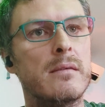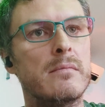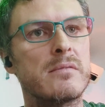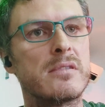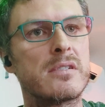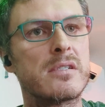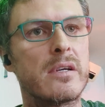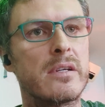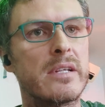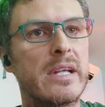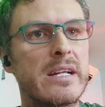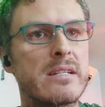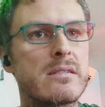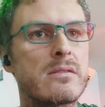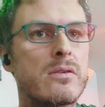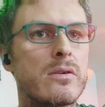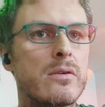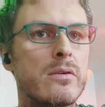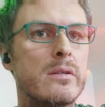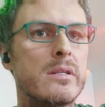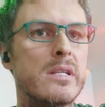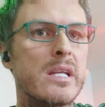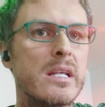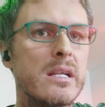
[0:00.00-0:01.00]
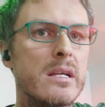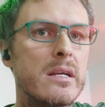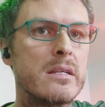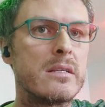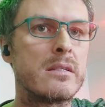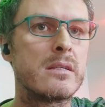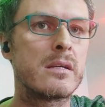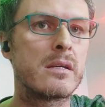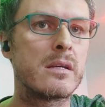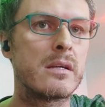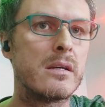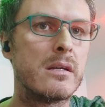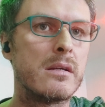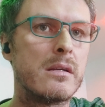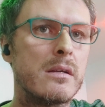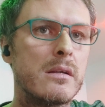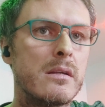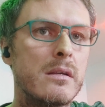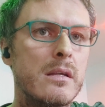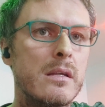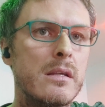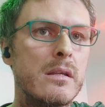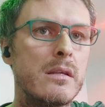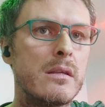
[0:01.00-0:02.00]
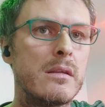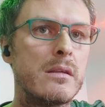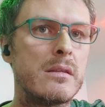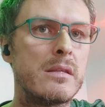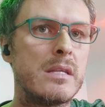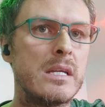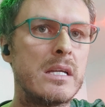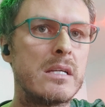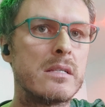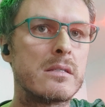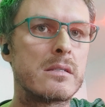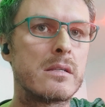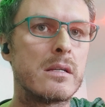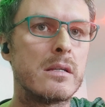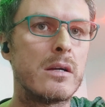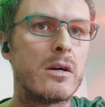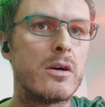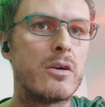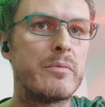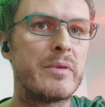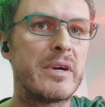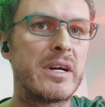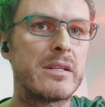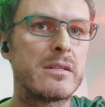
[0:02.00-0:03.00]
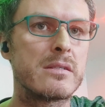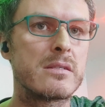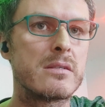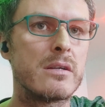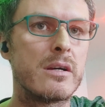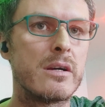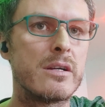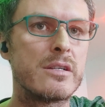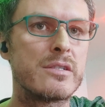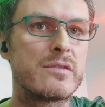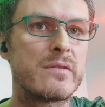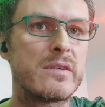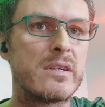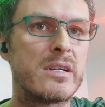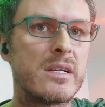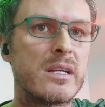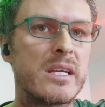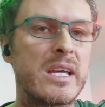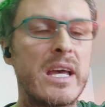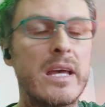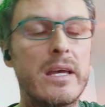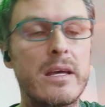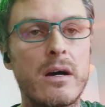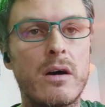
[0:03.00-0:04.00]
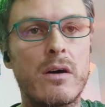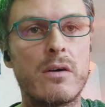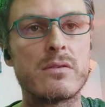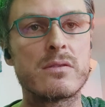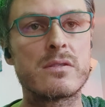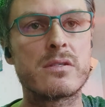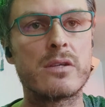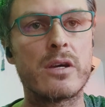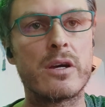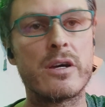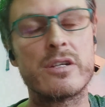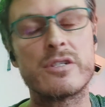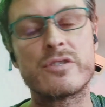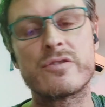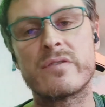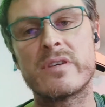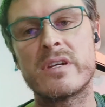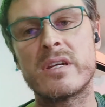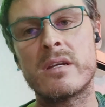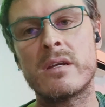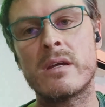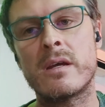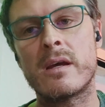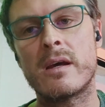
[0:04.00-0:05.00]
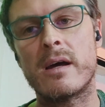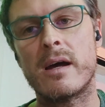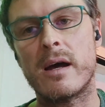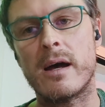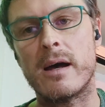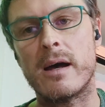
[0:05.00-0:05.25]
So that's who did it. Things to know about the surgery: keyhole surgery.